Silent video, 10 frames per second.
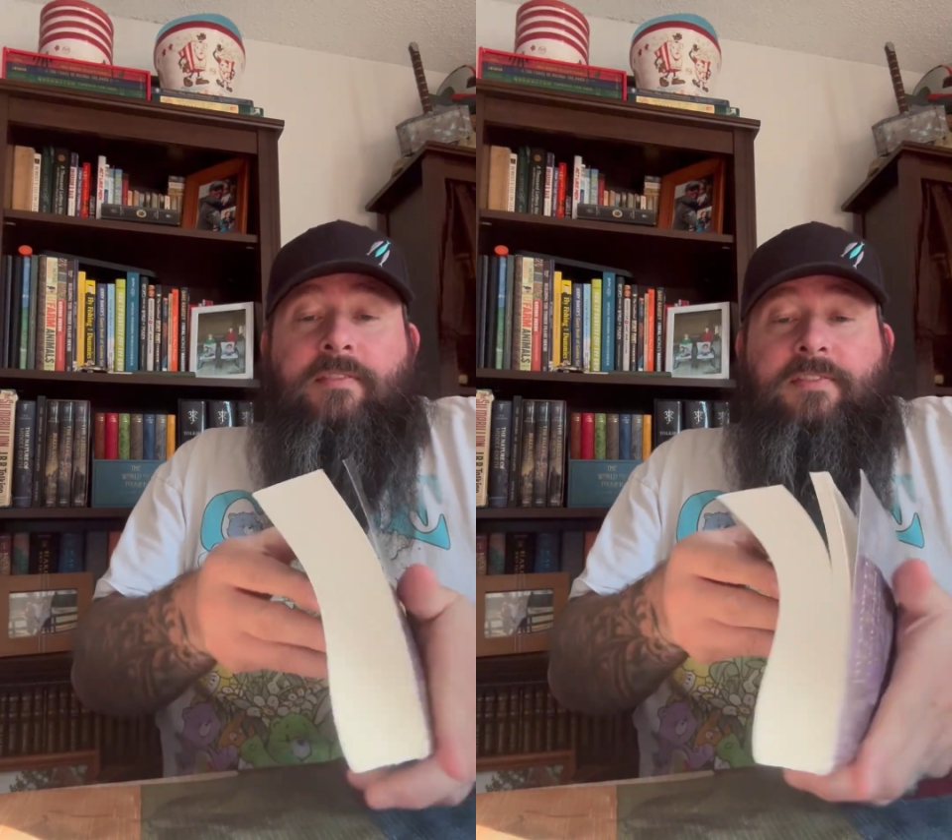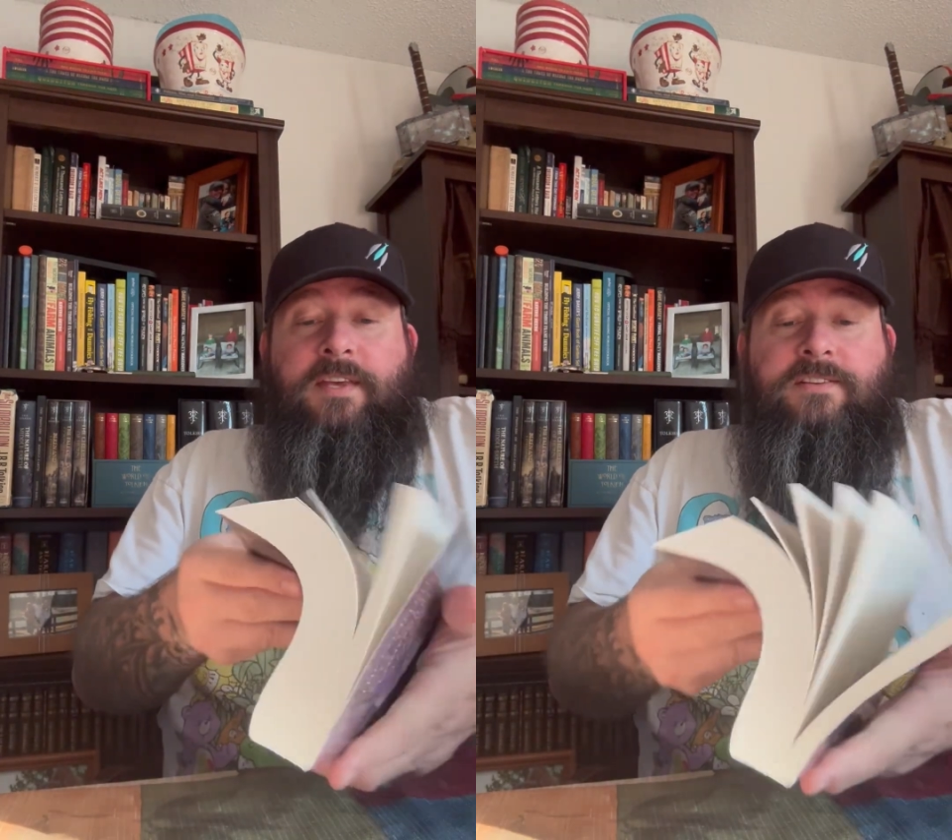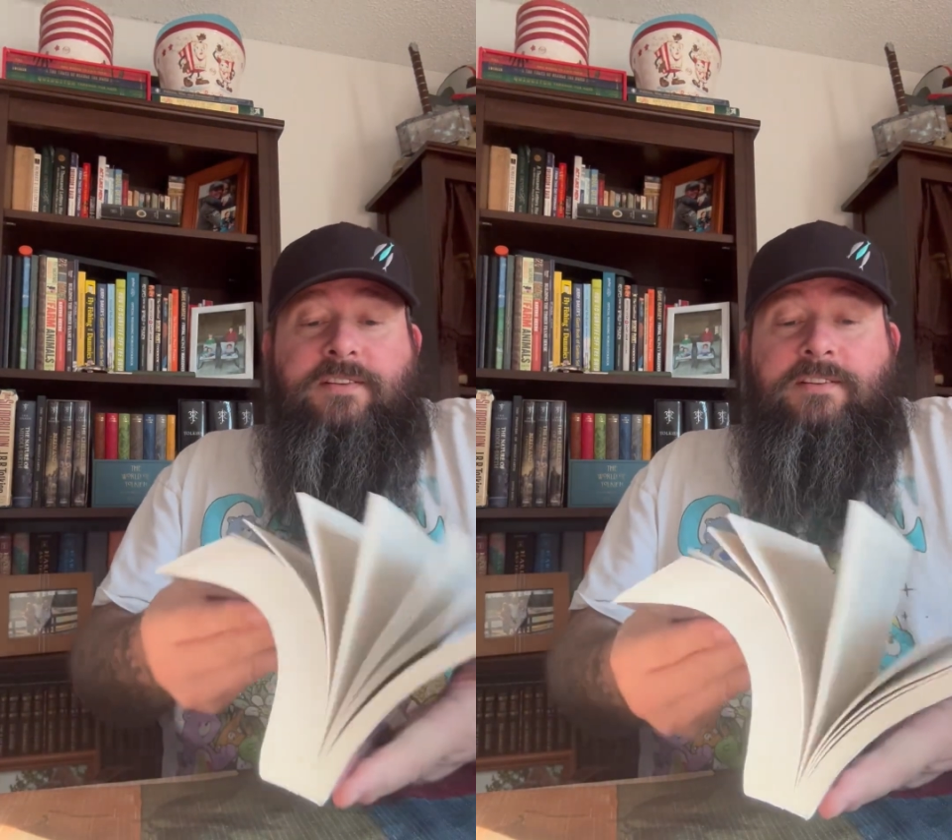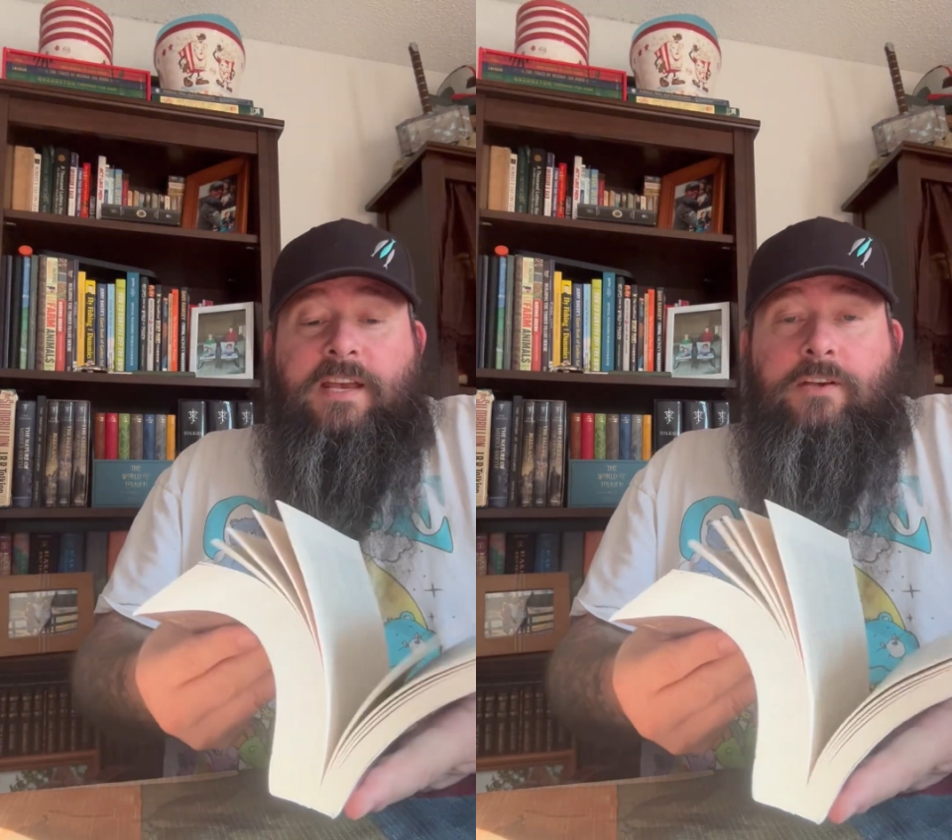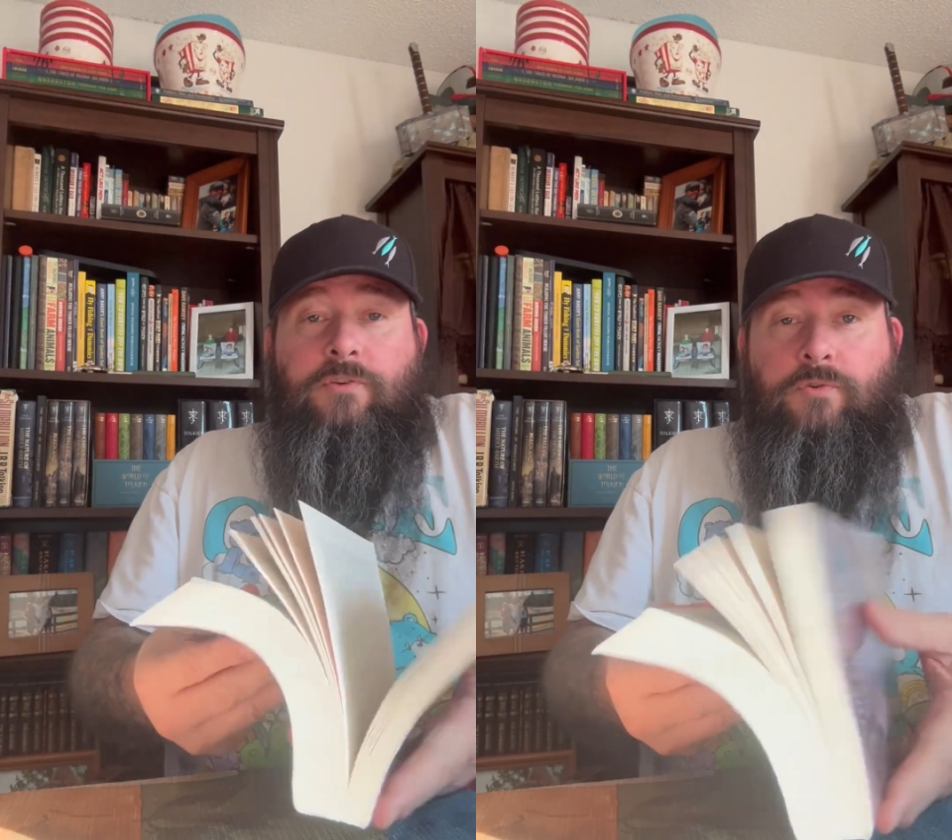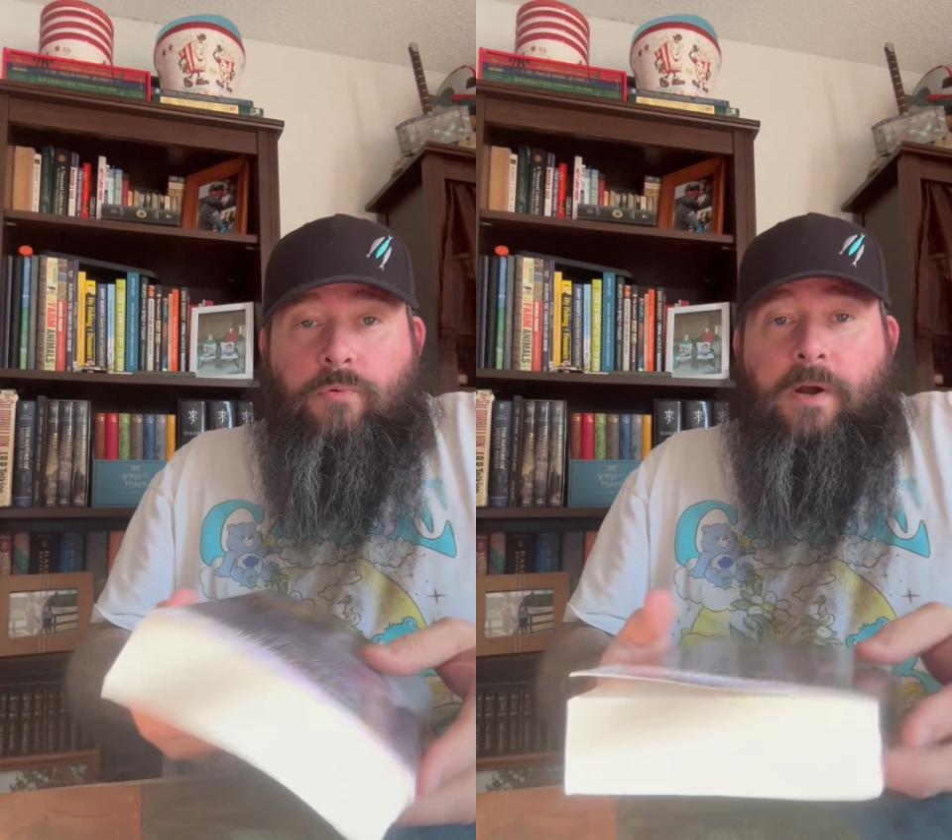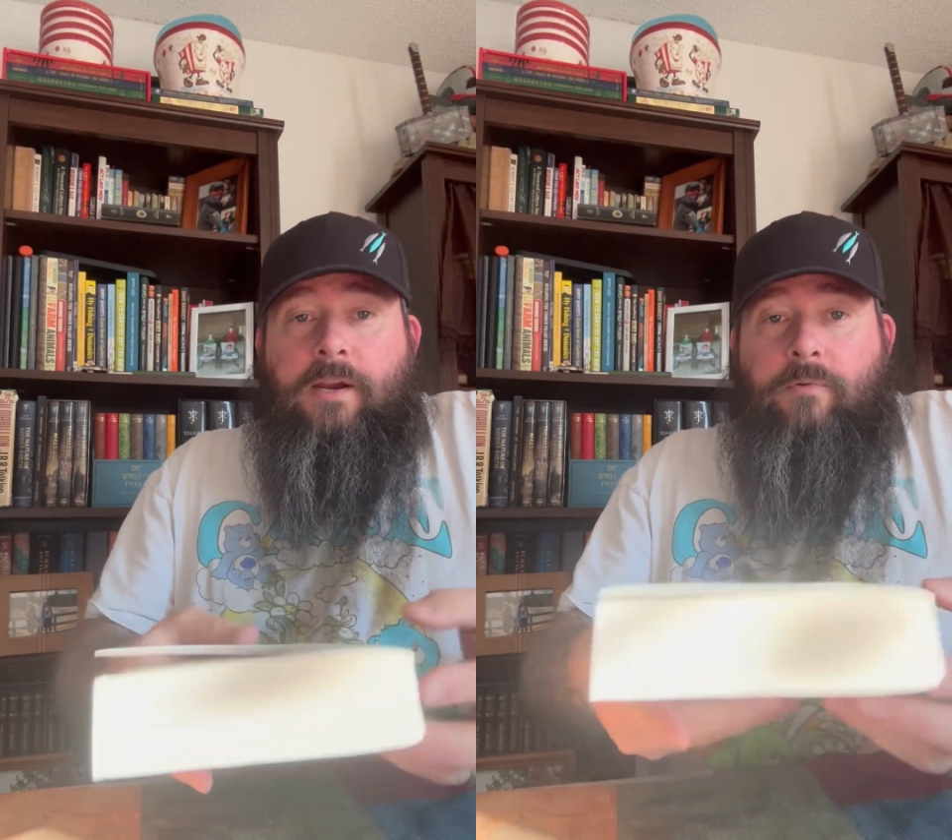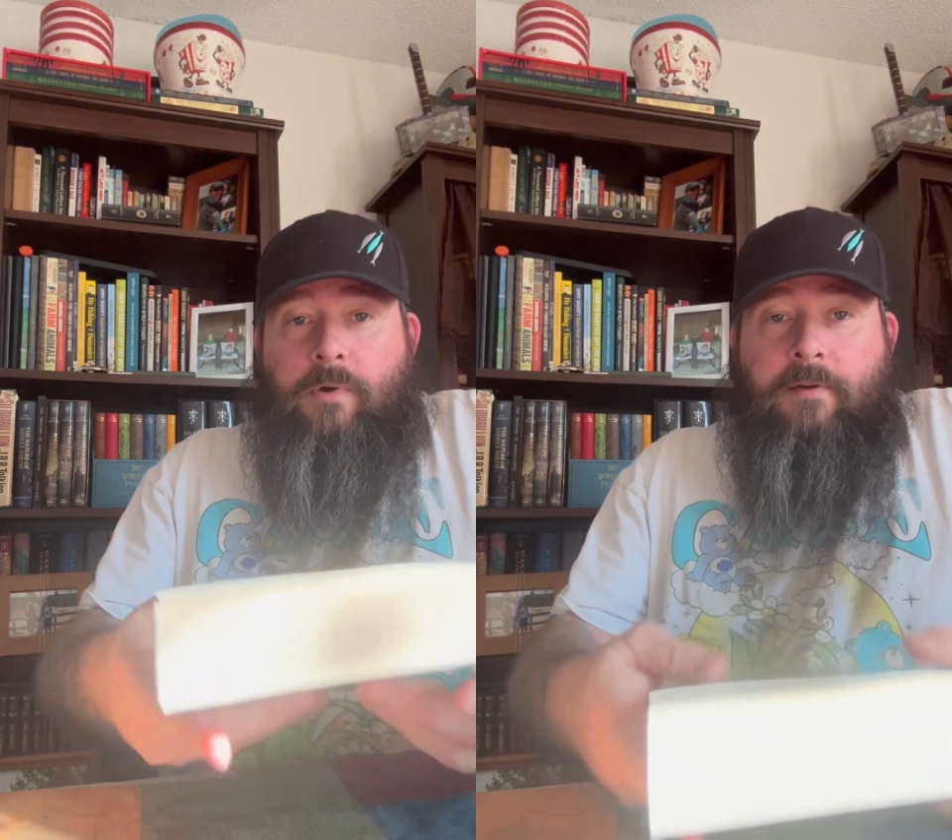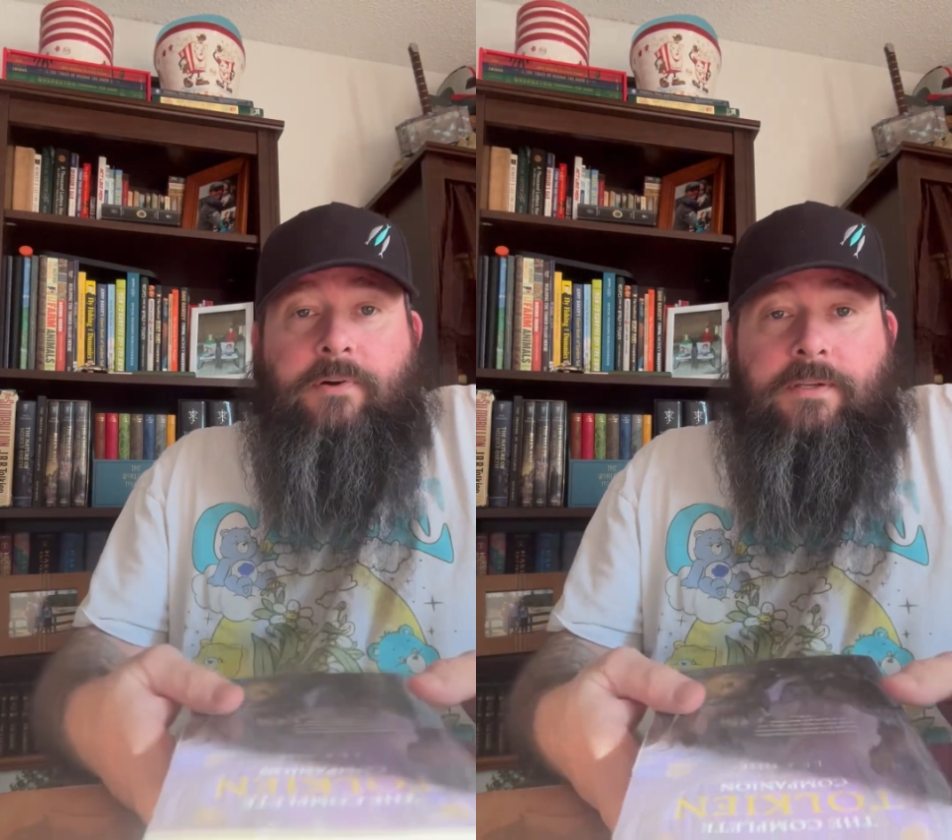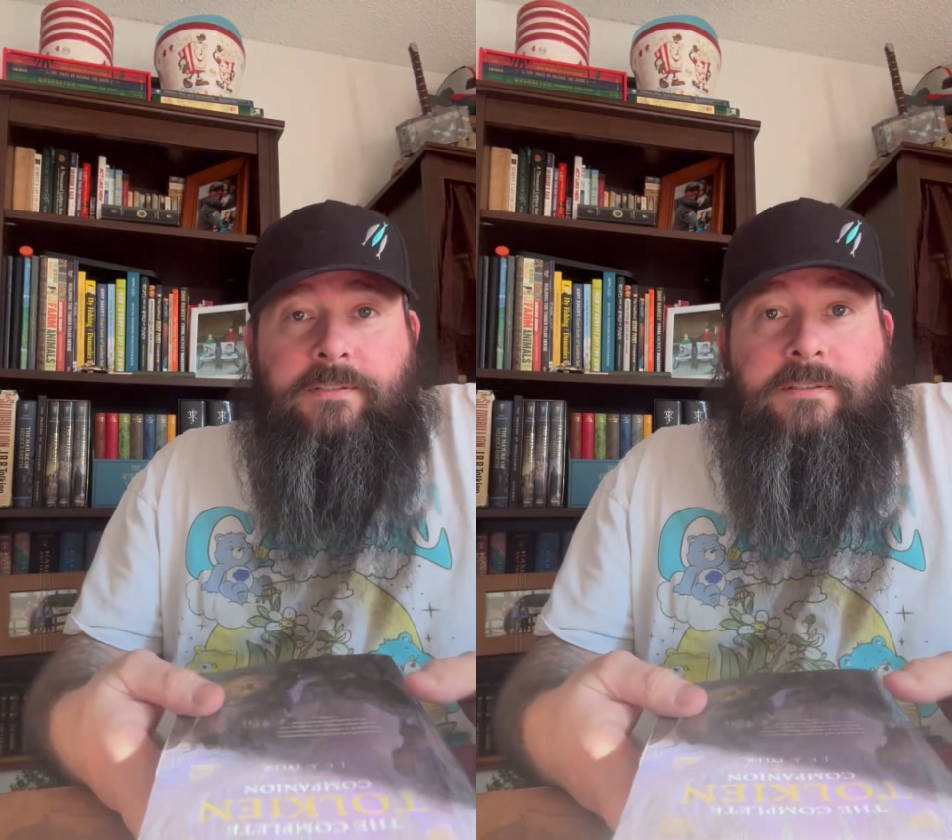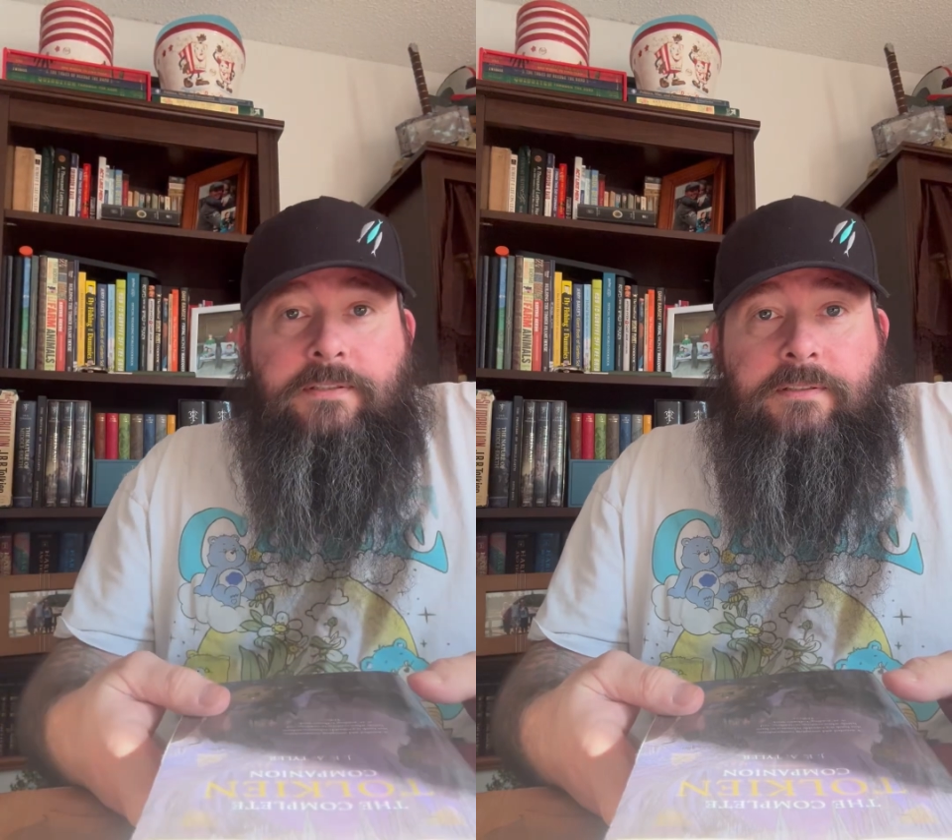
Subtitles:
This is a great reference.